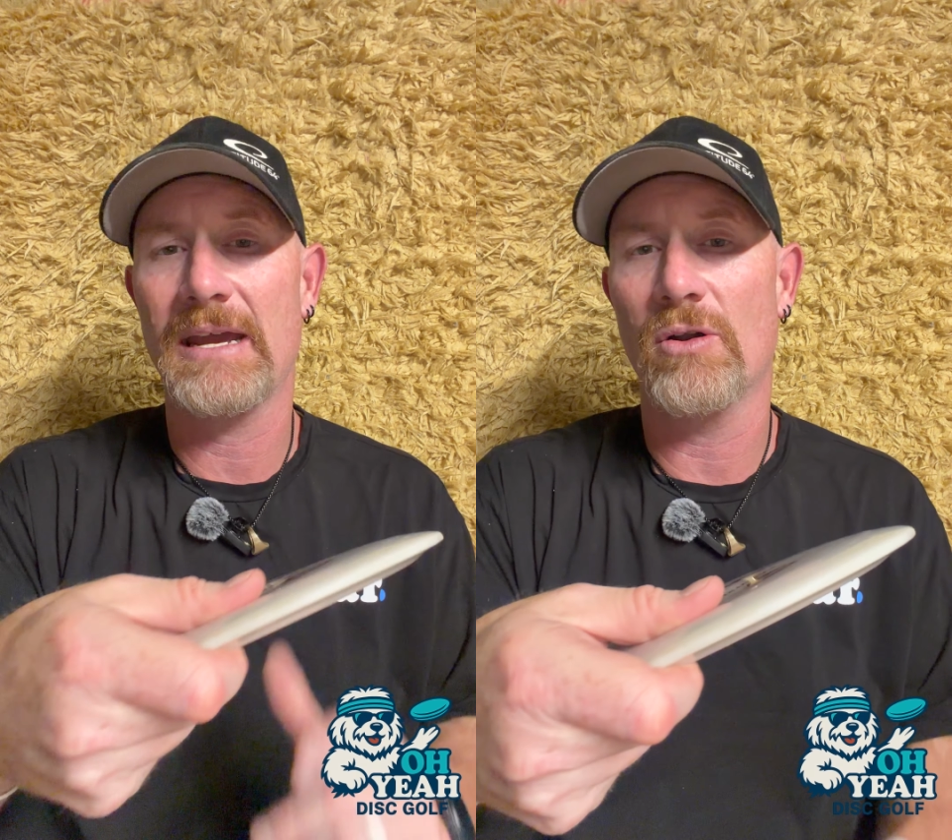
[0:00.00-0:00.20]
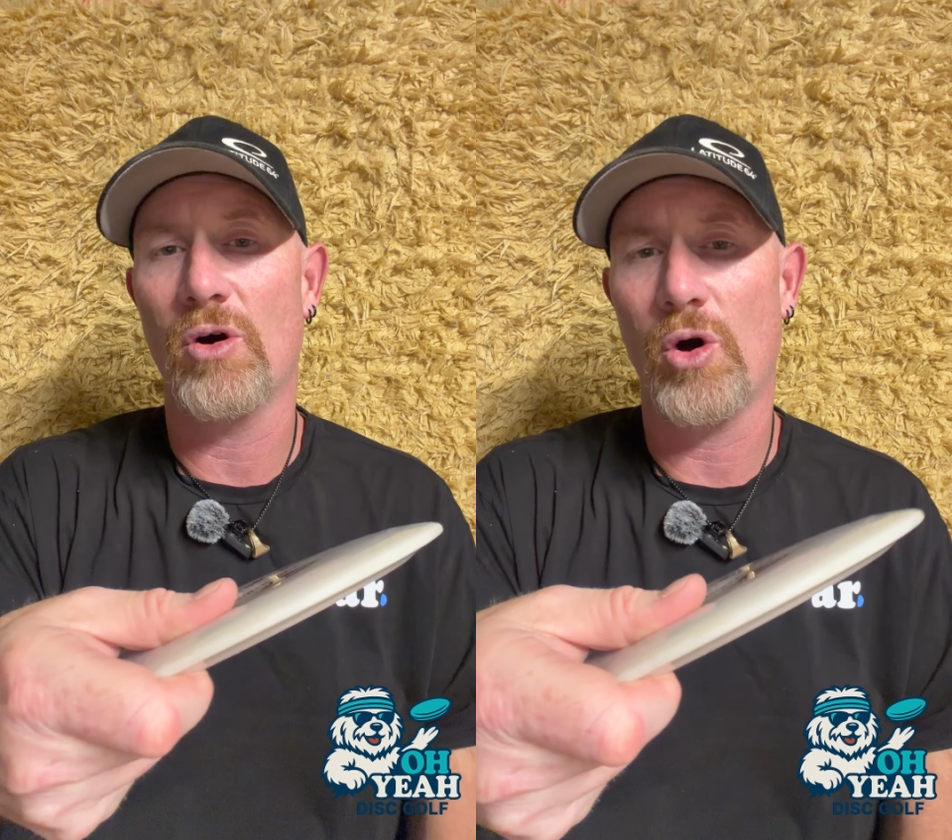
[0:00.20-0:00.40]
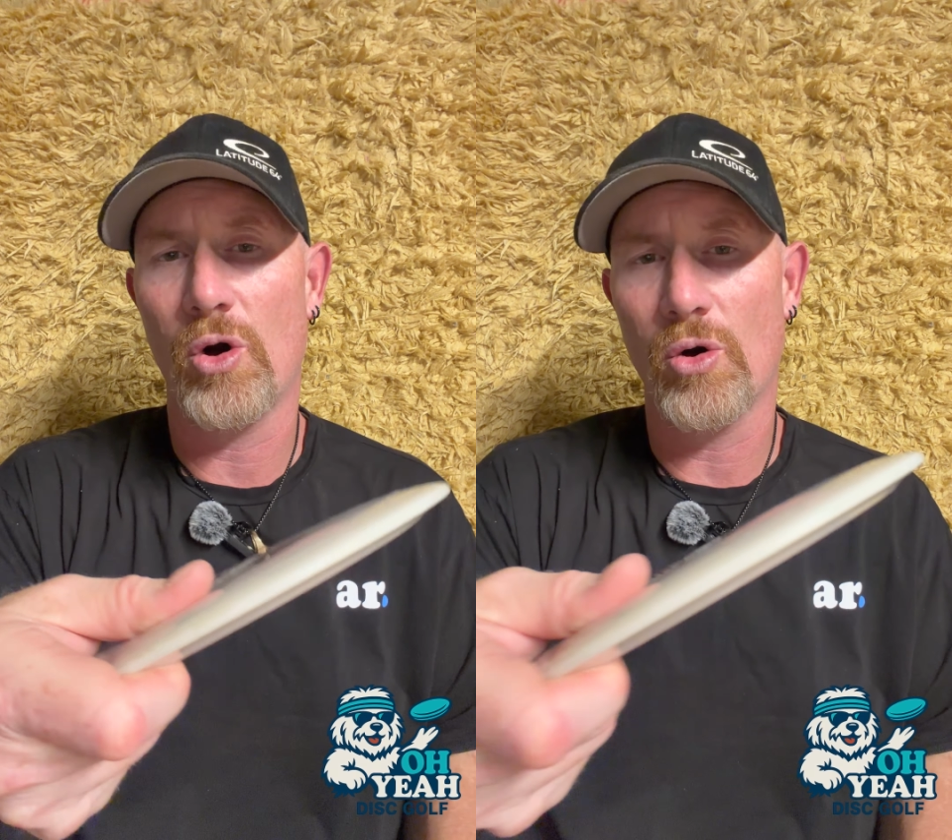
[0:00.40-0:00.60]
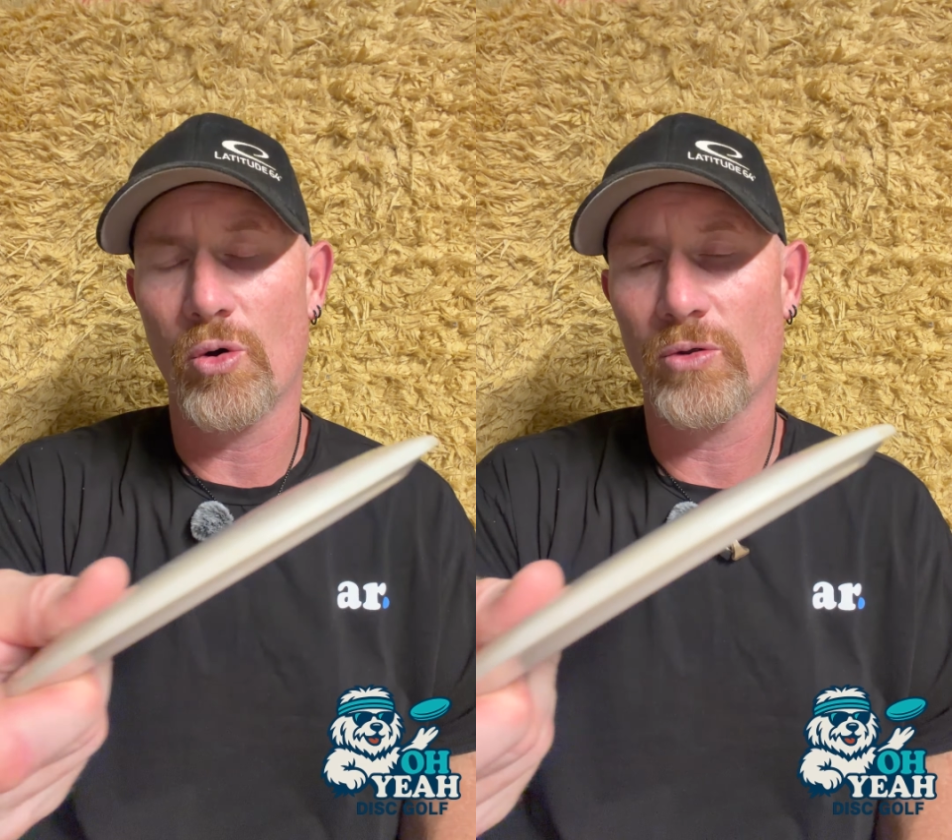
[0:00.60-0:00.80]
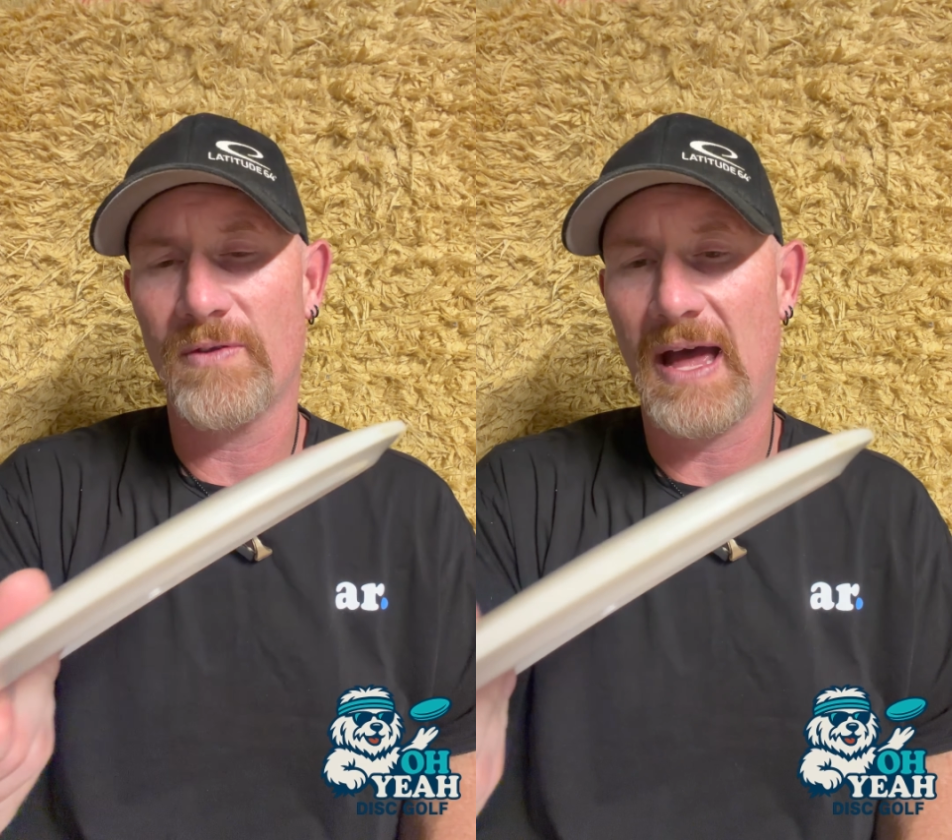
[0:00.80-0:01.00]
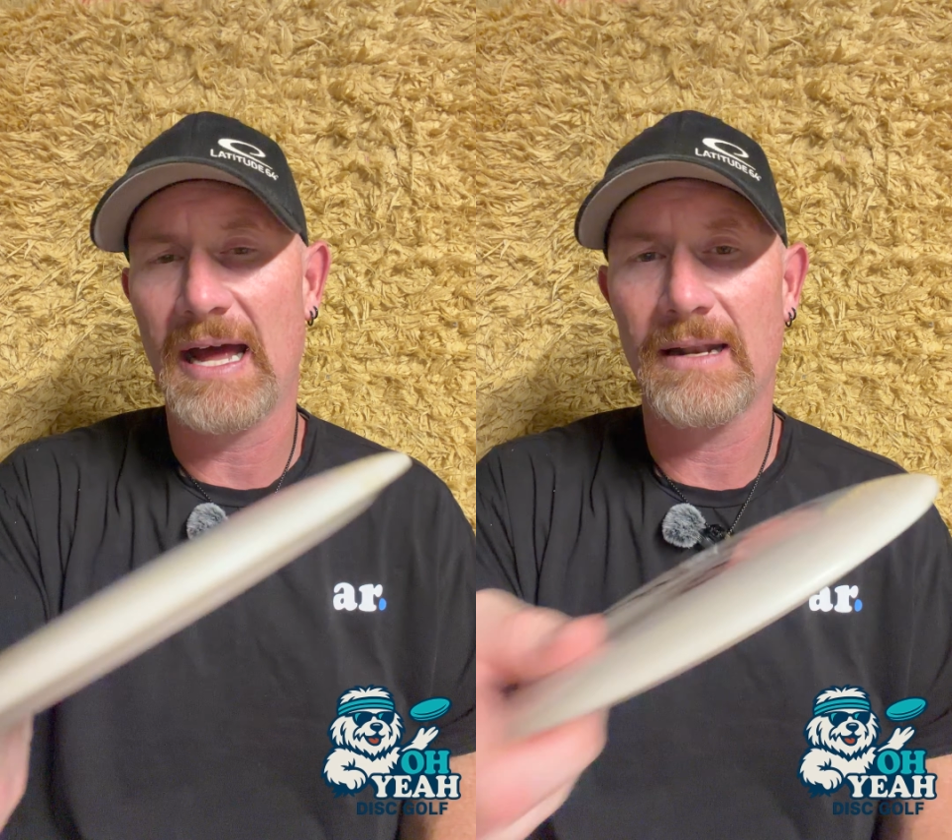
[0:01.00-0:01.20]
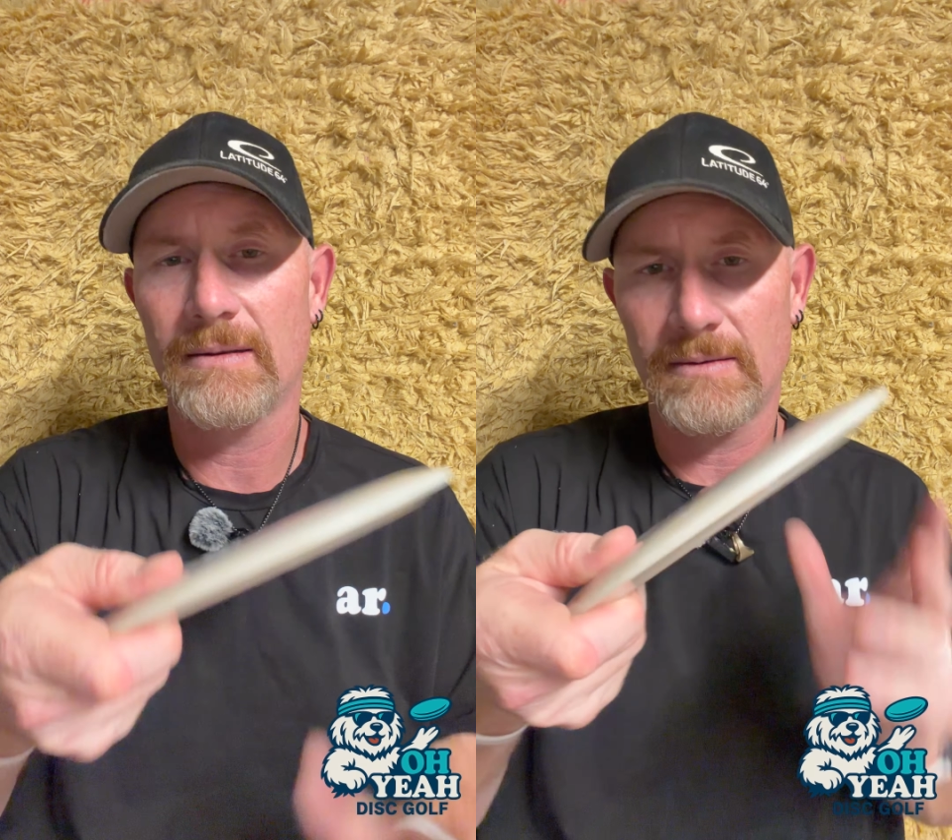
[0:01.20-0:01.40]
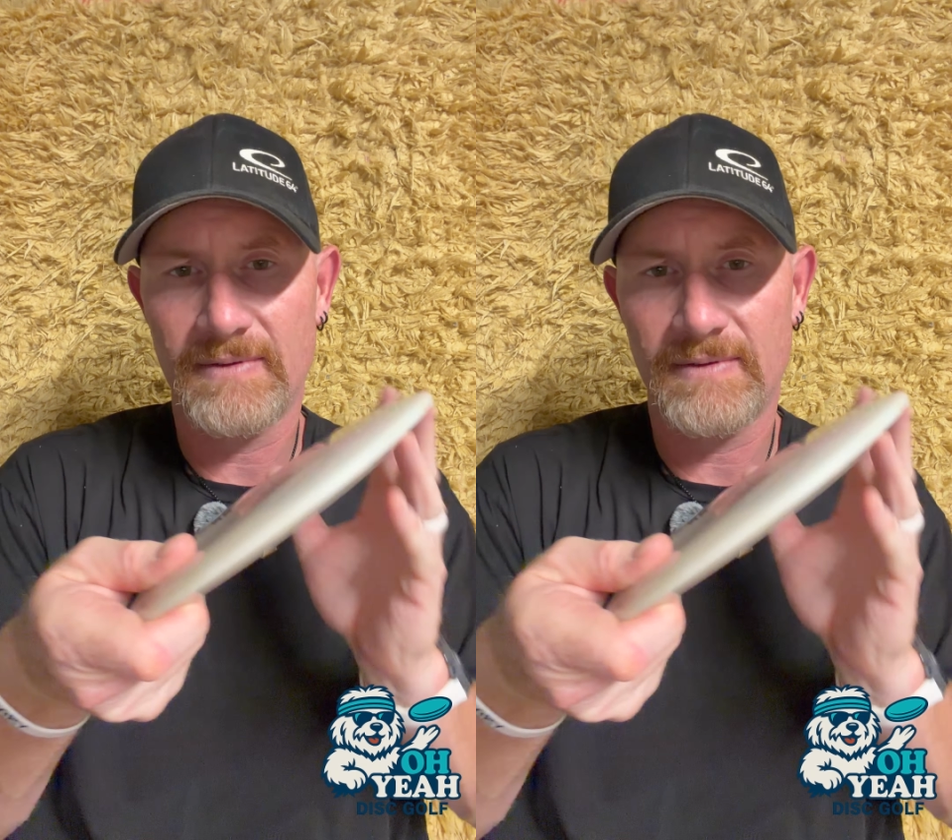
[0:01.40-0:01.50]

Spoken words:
it'll hold that